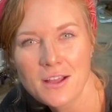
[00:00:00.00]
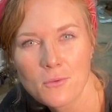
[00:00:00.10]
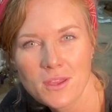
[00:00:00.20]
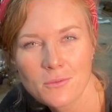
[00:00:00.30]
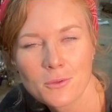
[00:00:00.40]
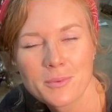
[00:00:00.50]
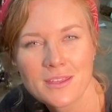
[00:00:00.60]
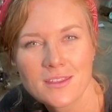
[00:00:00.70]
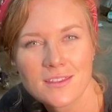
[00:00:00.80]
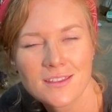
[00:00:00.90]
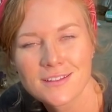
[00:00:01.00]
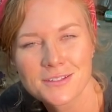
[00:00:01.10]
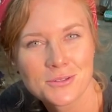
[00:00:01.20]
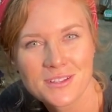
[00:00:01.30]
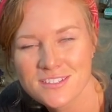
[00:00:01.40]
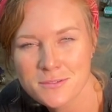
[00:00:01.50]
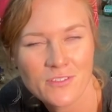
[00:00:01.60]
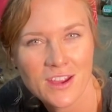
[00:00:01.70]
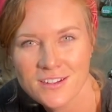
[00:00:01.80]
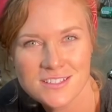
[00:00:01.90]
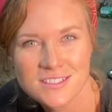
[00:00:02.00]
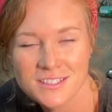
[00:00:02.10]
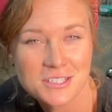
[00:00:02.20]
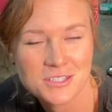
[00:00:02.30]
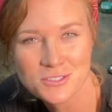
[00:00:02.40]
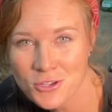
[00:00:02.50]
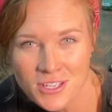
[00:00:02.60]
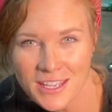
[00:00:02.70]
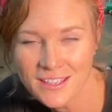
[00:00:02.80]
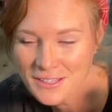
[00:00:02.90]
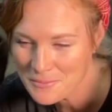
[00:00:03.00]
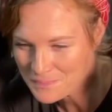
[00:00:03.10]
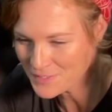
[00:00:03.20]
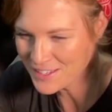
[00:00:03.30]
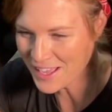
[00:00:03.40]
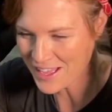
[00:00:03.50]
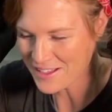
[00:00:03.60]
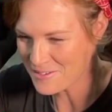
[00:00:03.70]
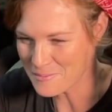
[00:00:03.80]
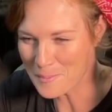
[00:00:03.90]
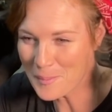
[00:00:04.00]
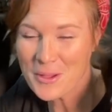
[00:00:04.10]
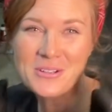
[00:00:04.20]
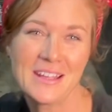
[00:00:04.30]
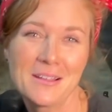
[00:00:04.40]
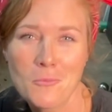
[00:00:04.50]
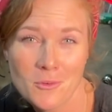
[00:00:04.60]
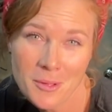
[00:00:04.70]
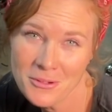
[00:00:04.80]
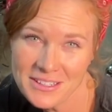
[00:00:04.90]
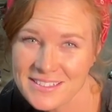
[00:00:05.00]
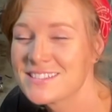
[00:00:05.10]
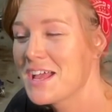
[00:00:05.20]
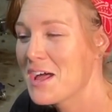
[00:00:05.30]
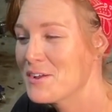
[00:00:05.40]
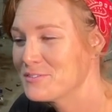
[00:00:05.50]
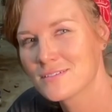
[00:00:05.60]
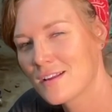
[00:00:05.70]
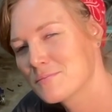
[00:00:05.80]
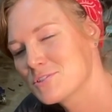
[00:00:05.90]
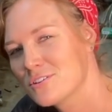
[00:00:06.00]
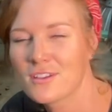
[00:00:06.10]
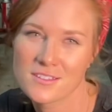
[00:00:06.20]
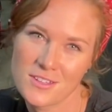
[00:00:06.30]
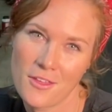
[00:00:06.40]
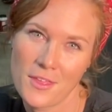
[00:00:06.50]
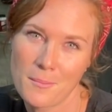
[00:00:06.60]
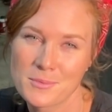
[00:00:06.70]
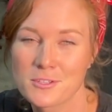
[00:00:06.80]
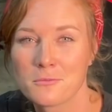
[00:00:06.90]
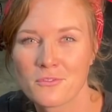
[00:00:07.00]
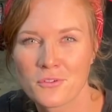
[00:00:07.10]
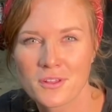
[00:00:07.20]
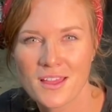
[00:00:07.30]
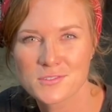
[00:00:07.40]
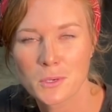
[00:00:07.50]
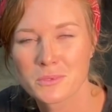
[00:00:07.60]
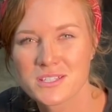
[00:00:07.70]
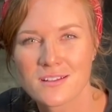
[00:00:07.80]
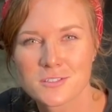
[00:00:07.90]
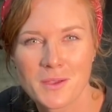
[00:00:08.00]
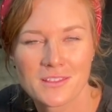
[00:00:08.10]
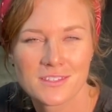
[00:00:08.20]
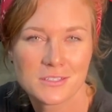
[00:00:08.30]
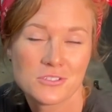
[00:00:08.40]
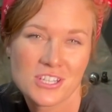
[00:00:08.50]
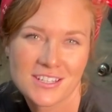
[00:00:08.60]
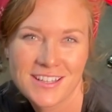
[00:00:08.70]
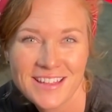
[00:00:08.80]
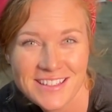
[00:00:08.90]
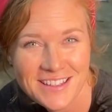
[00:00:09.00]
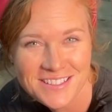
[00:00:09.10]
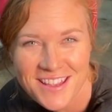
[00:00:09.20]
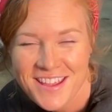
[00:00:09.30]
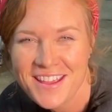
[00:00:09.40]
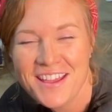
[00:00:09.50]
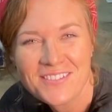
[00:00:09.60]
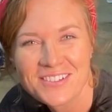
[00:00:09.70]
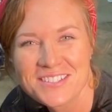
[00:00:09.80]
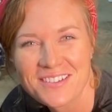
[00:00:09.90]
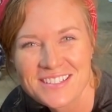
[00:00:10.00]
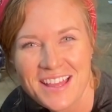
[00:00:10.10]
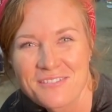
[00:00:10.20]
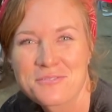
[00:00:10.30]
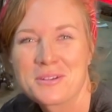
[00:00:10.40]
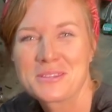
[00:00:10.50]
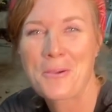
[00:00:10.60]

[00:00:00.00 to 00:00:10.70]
we will be including some of Erin's delicious cooking, boating, more boating stuff. I'm sure you guys saw the episode before last where we talked about the new channel ideas. We're so excited for it though.